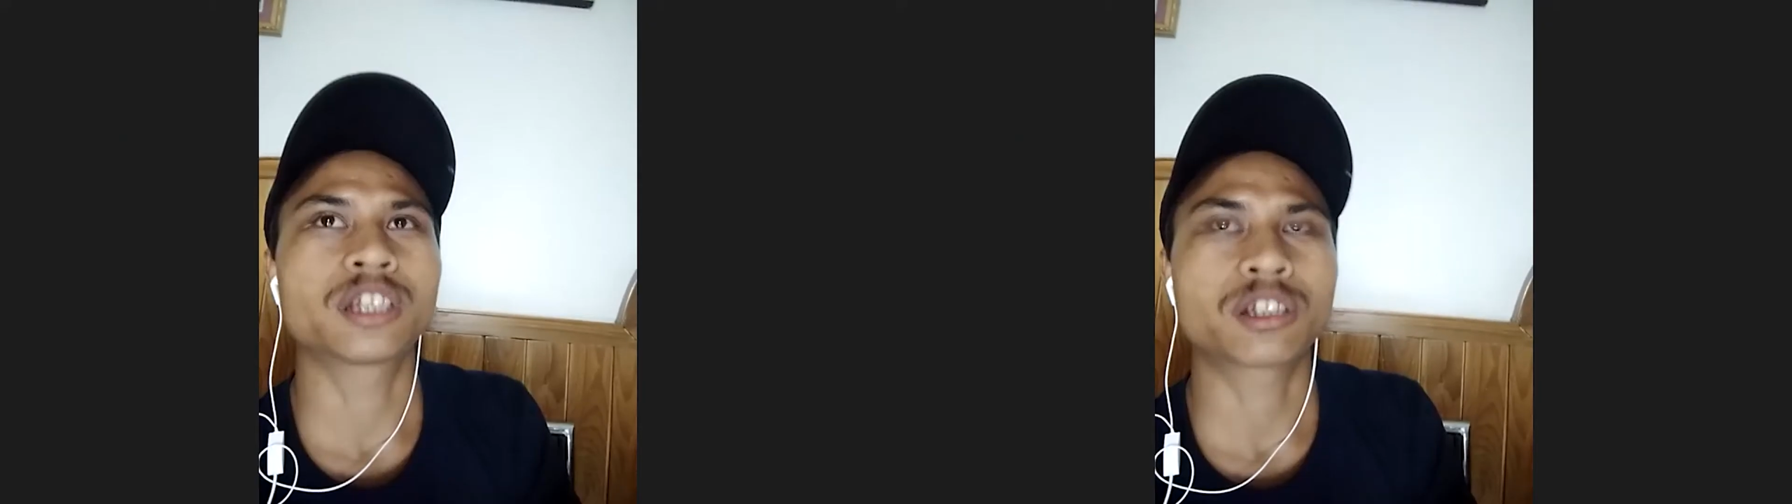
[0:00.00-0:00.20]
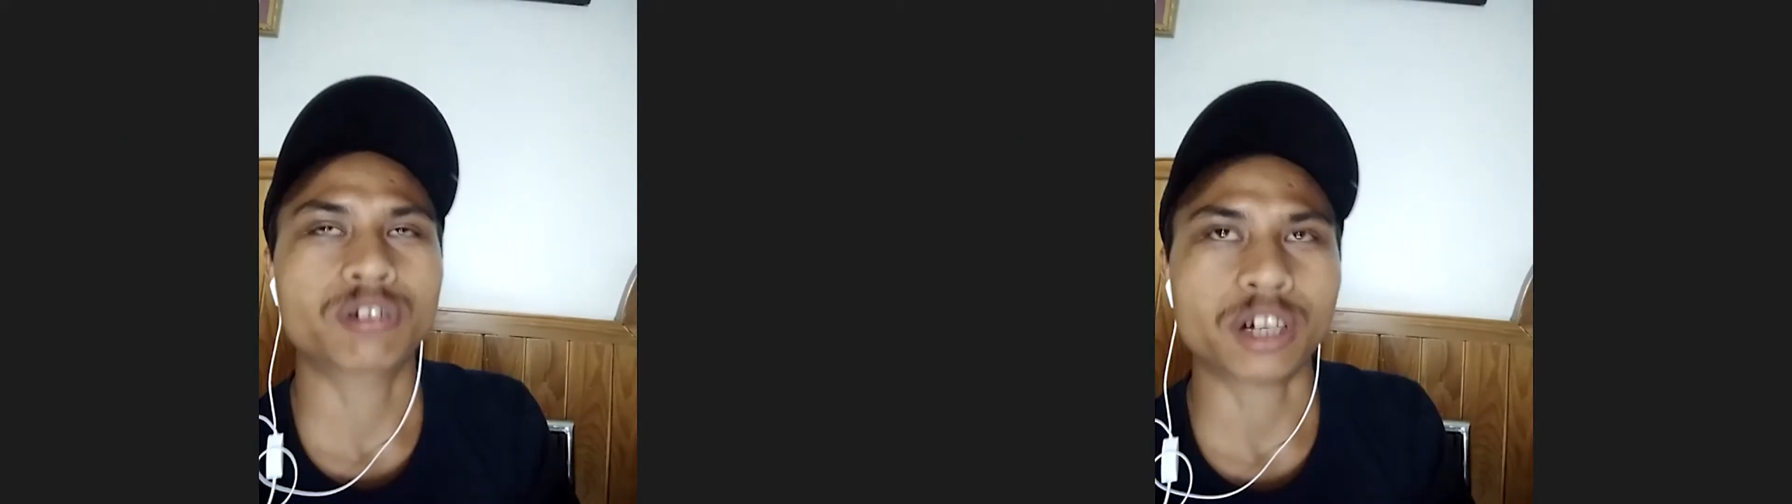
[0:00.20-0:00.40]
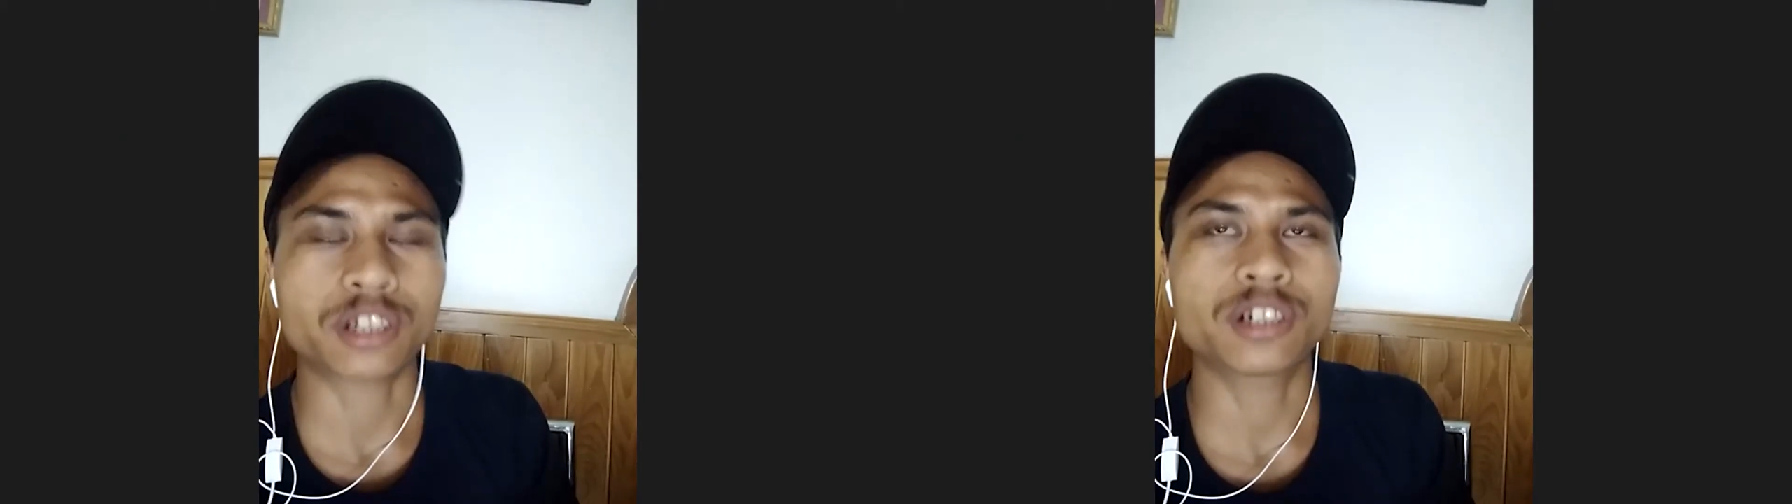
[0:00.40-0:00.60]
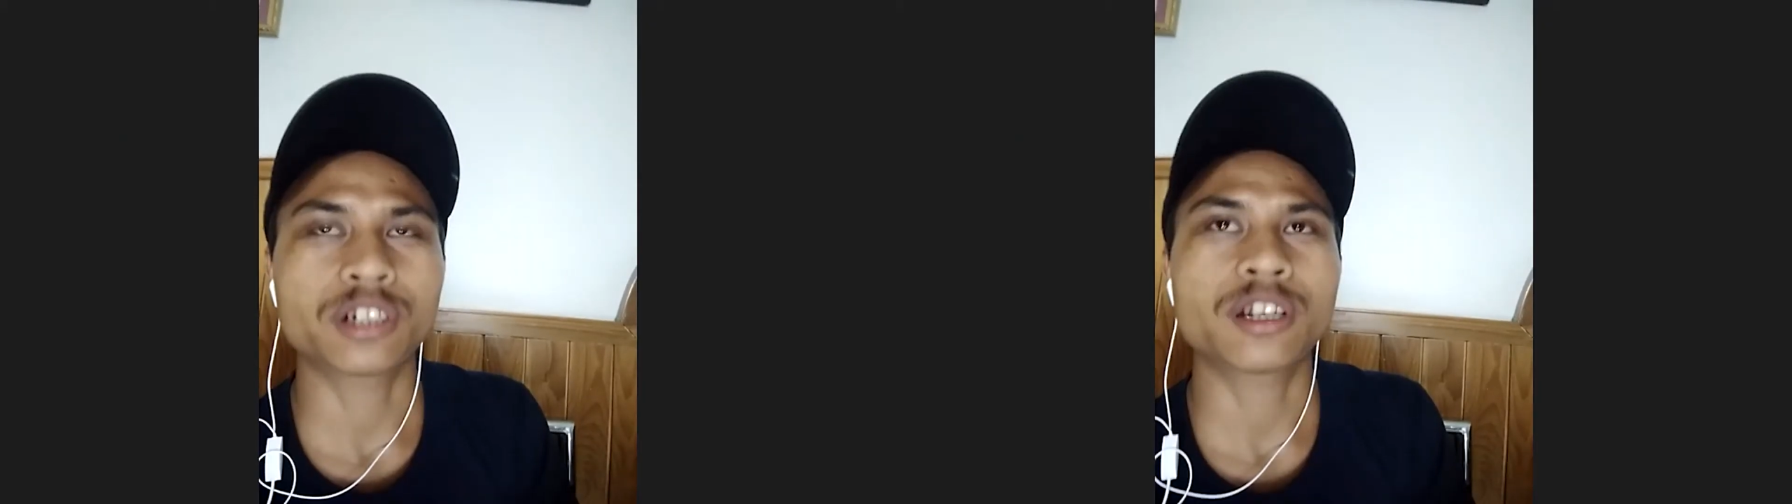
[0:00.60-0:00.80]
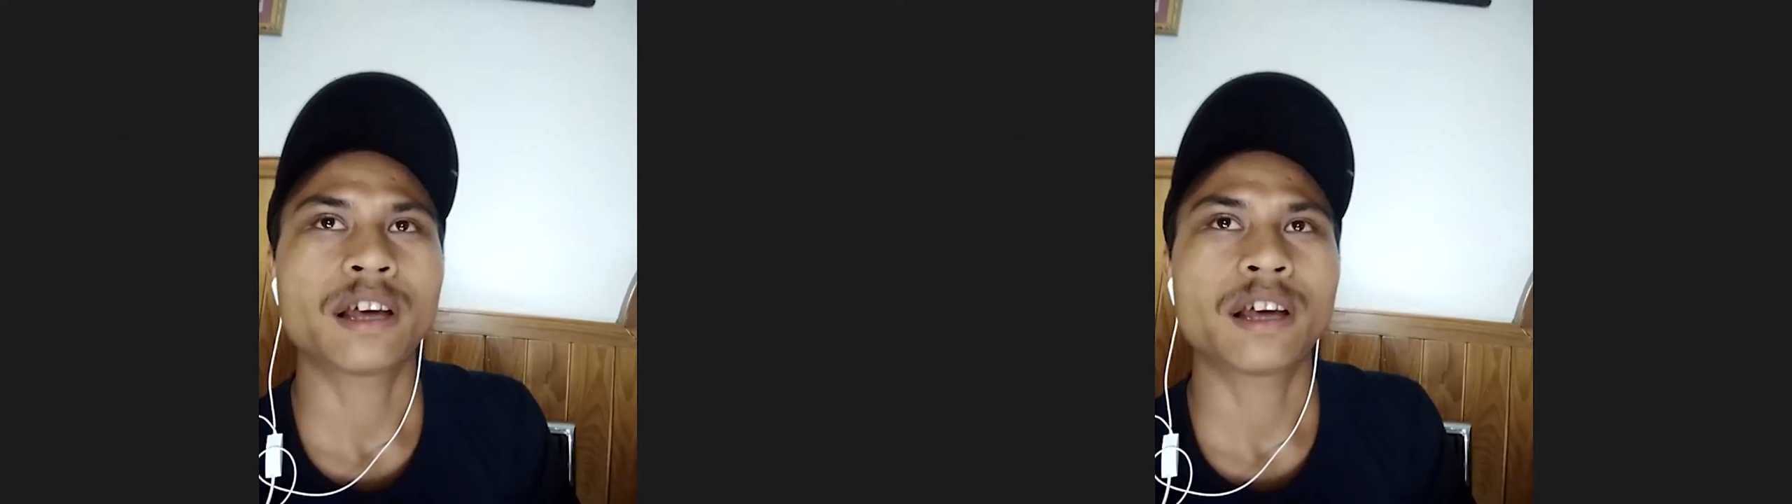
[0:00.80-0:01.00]
these
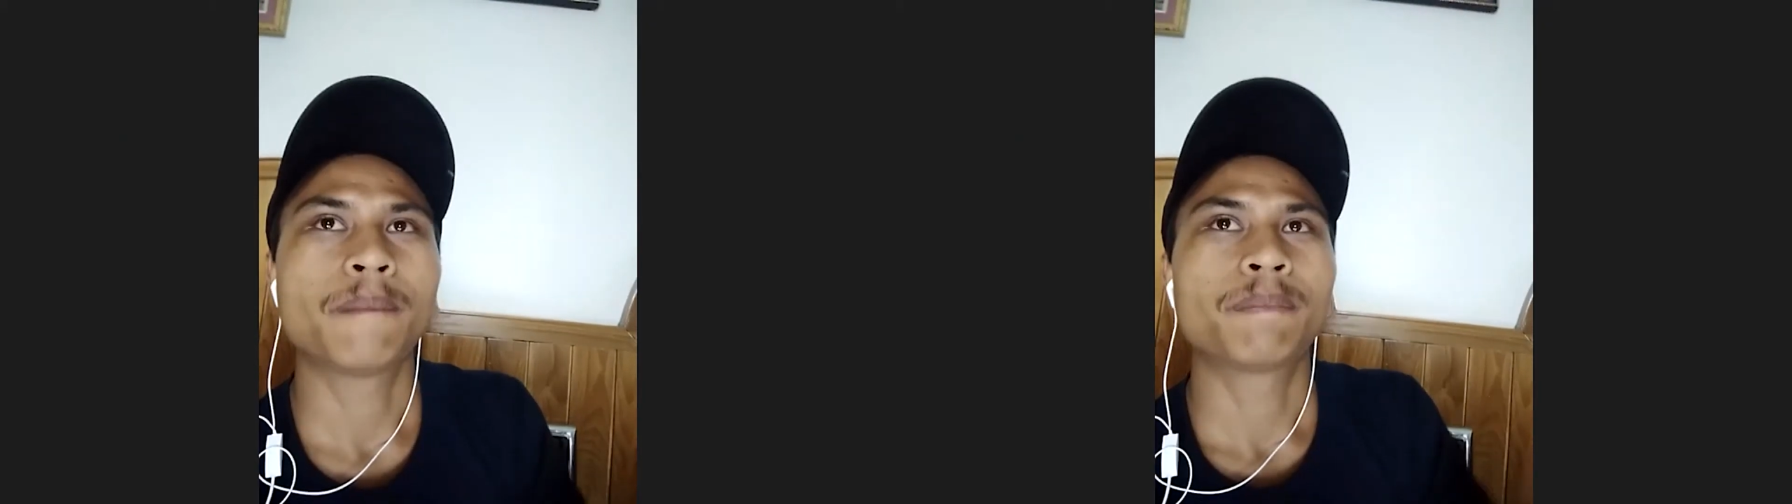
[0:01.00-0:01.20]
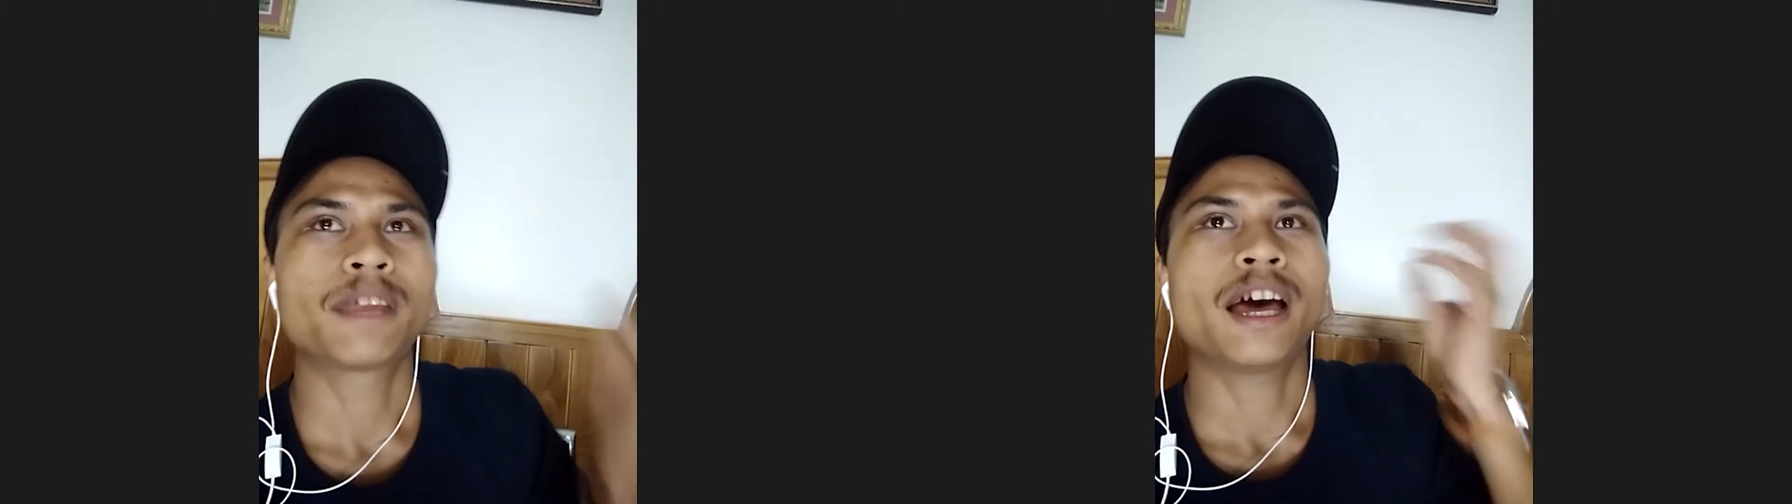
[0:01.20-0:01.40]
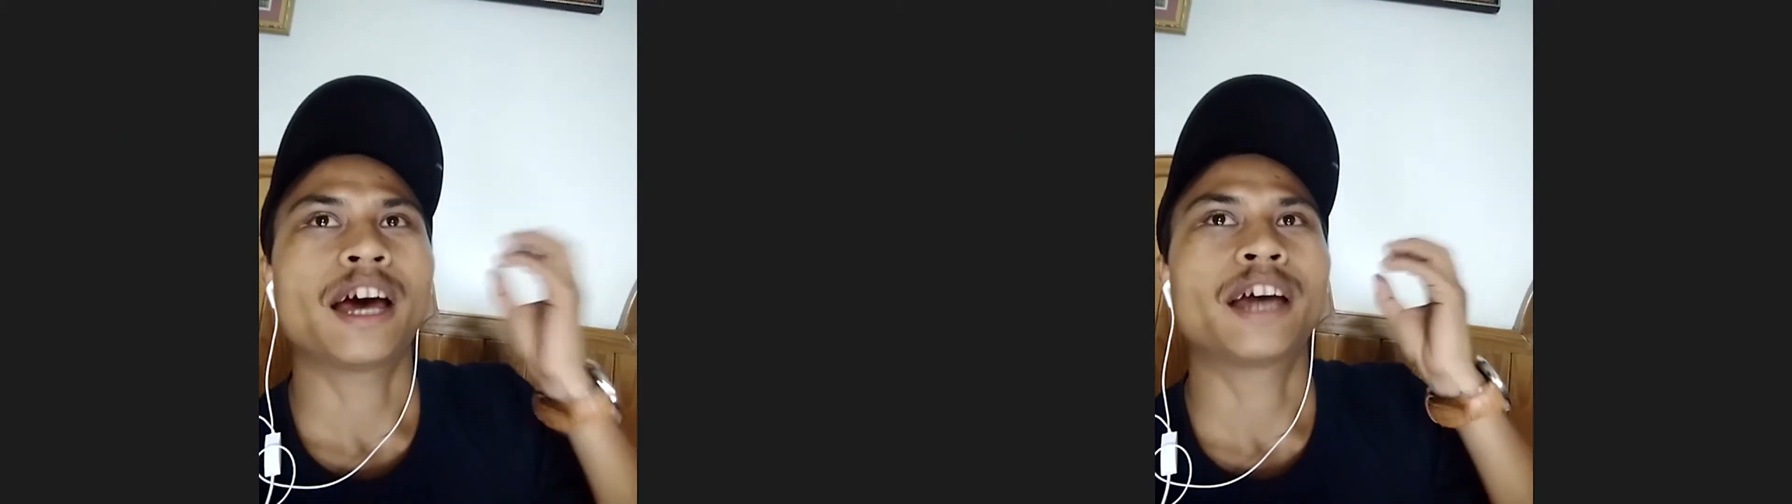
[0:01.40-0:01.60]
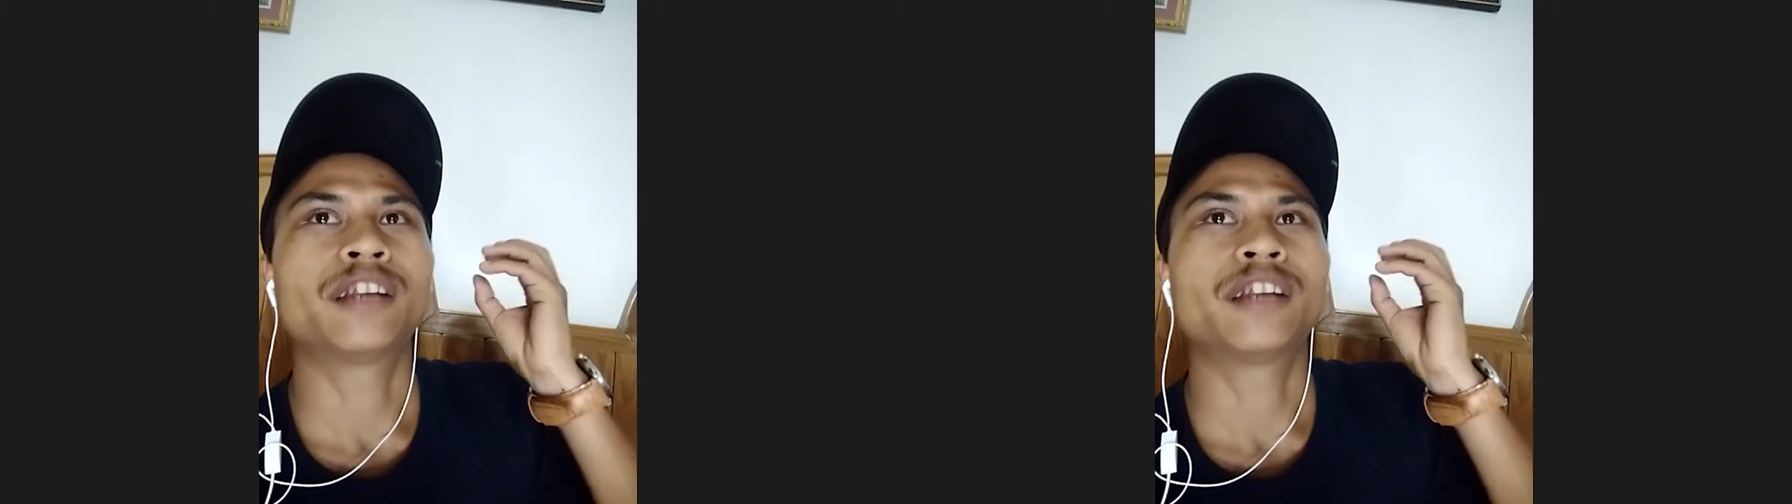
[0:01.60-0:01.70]
structures and